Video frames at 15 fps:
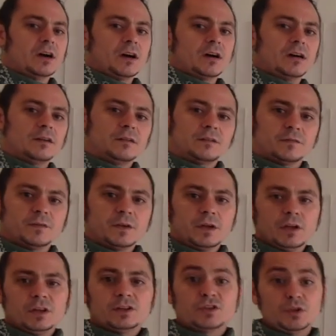of
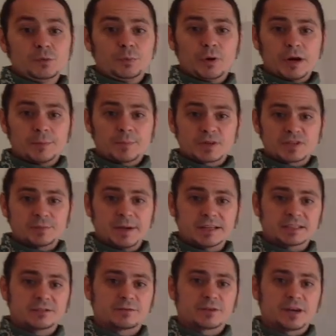2-point
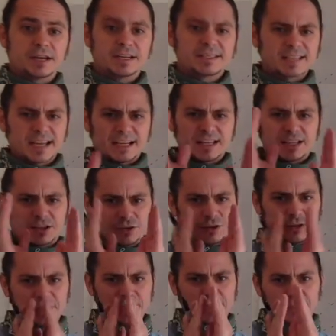perspective, right? It's kind of like you're
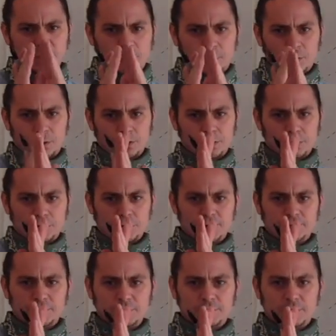looking at the corner
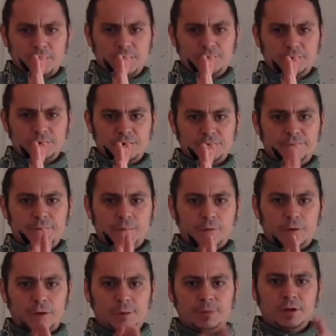of your
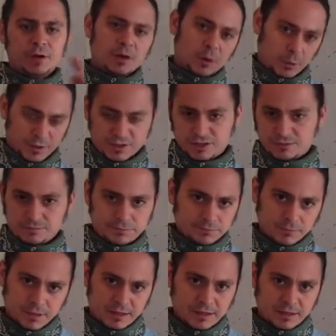form, which
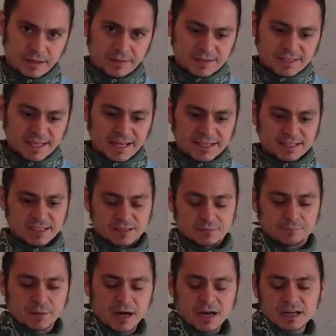in this case is a
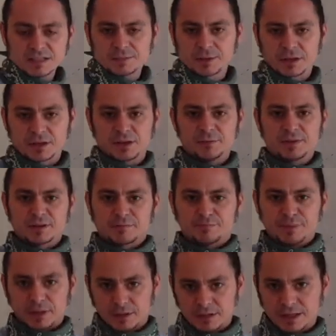box, but it could be a
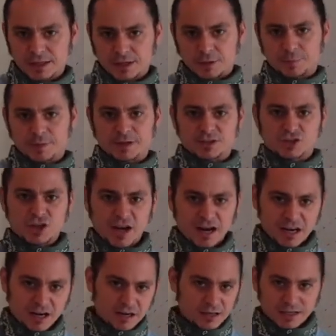building, it could be a
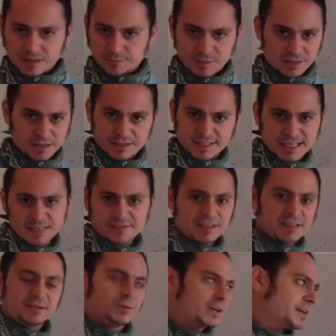chair, it could be a
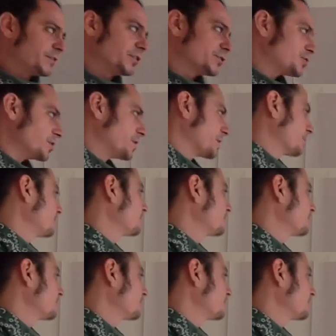TV, whatever you're drawing.